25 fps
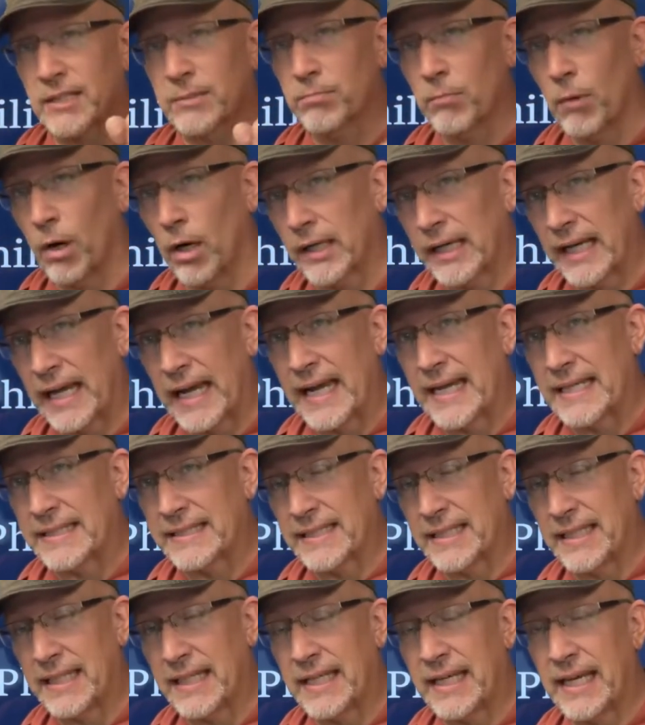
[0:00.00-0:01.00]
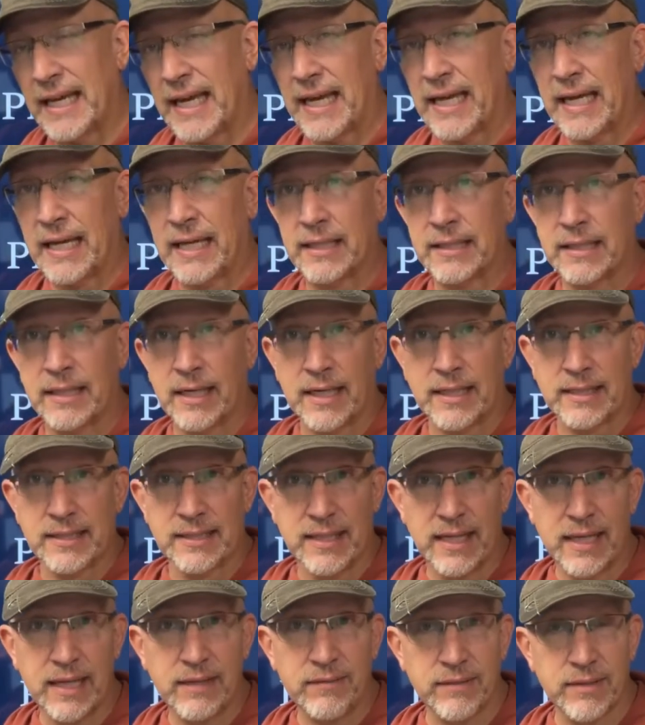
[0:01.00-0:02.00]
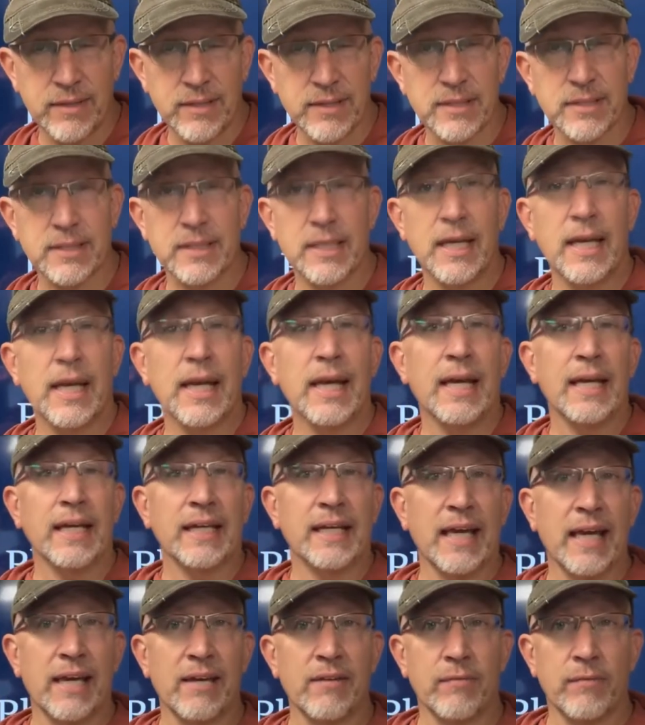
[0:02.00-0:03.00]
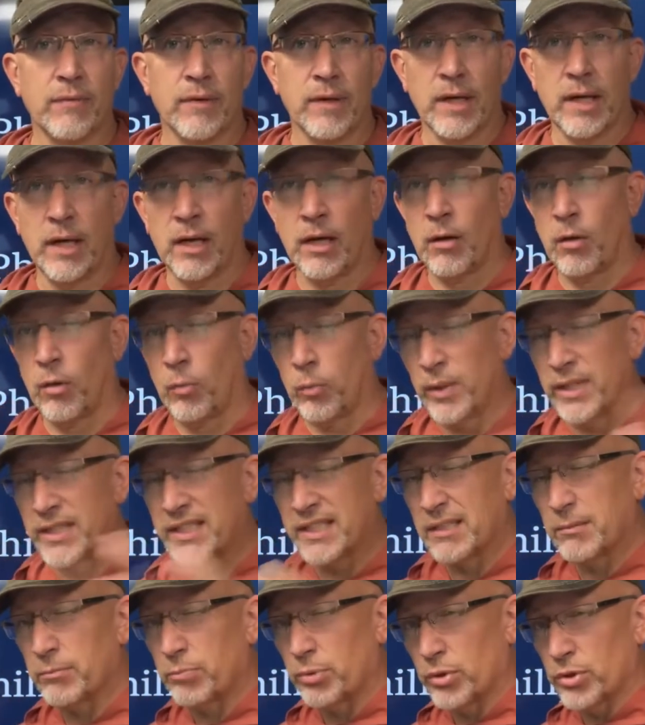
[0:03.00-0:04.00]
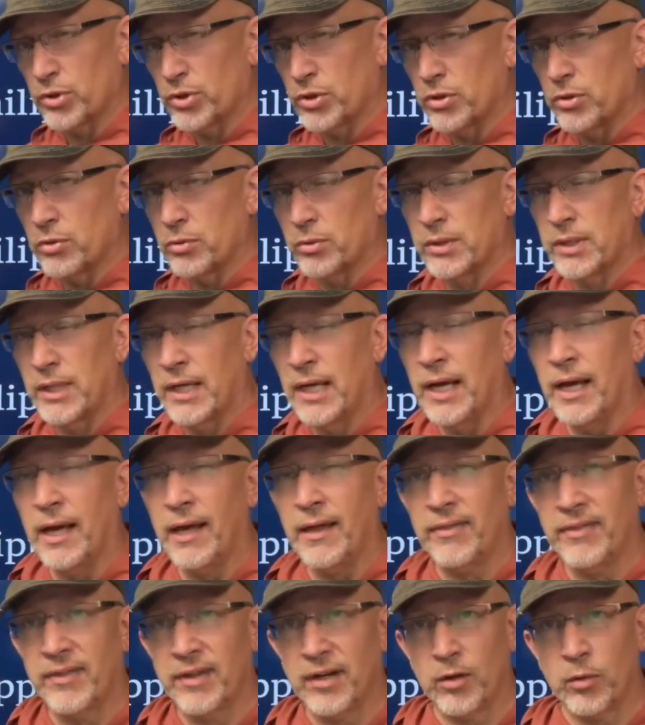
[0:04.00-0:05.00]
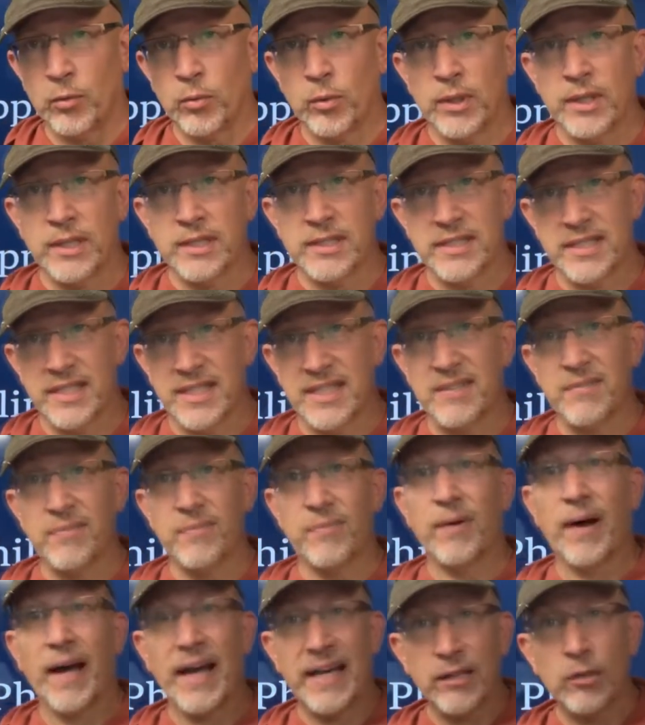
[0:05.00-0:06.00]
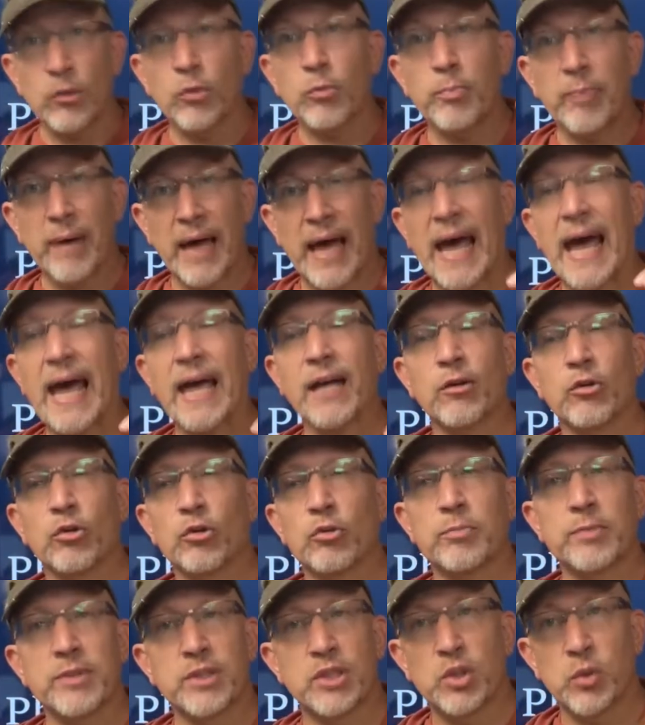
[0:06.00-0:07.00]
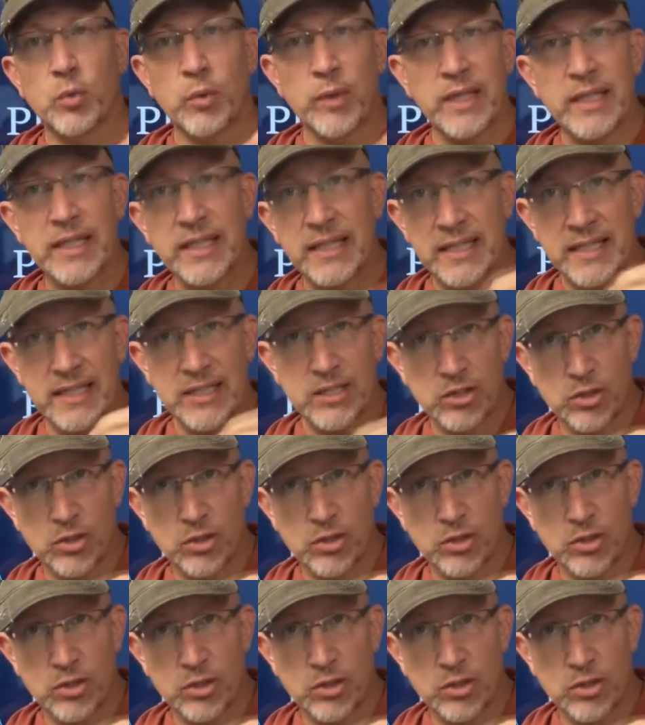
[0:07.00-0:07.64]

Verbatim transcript: Mark Antony and Octavius gave uh, went in pursuit there was the final battle between these